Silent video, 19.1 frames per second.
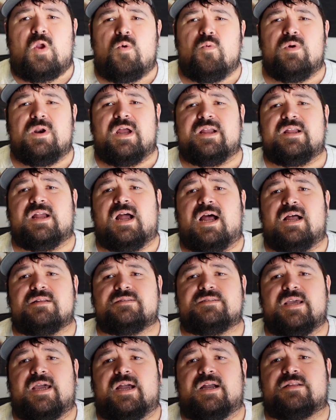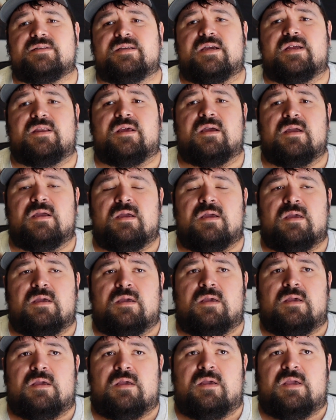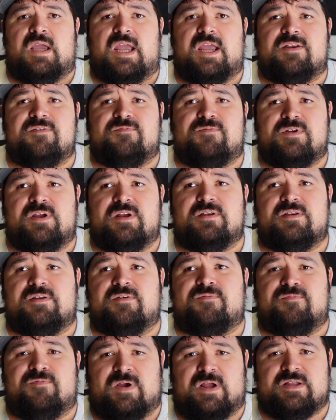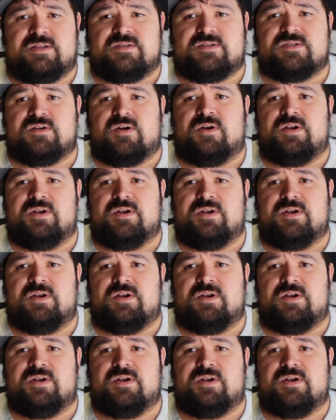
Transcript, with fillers: When I contacted Infinite Defense